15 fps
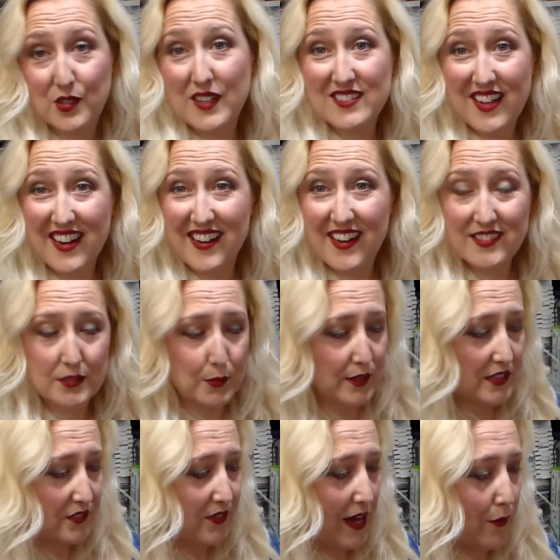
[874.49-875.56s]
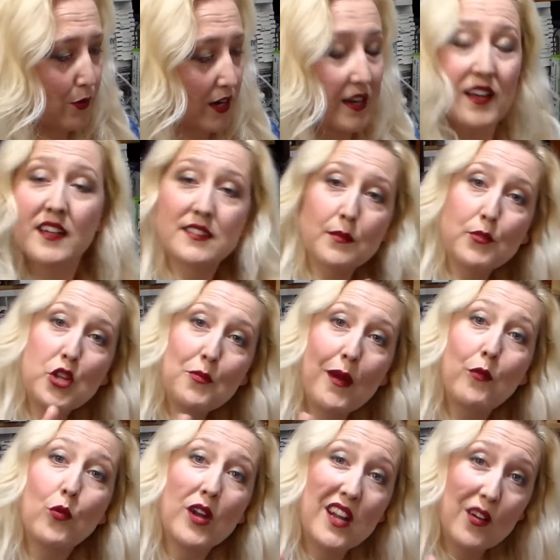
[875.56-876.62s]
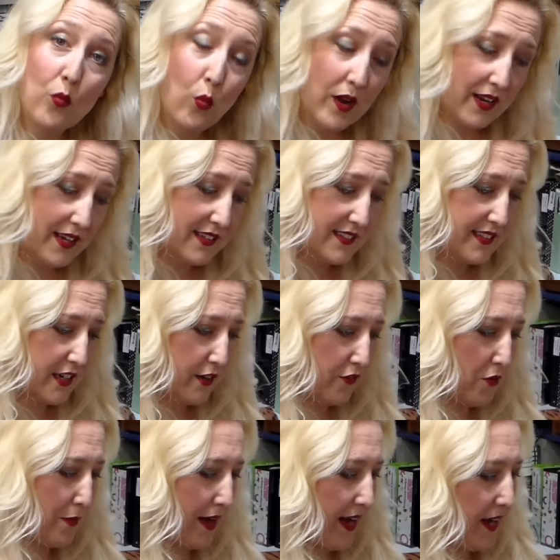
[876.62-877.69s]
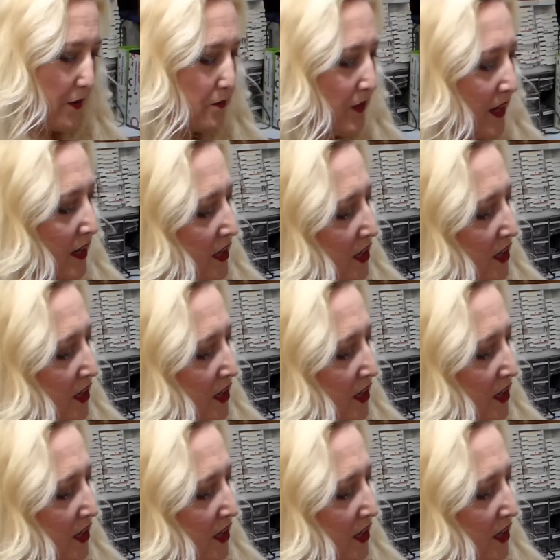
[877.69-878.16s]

So that's kind of nice about this fabric, something you might want to consider if you're buying.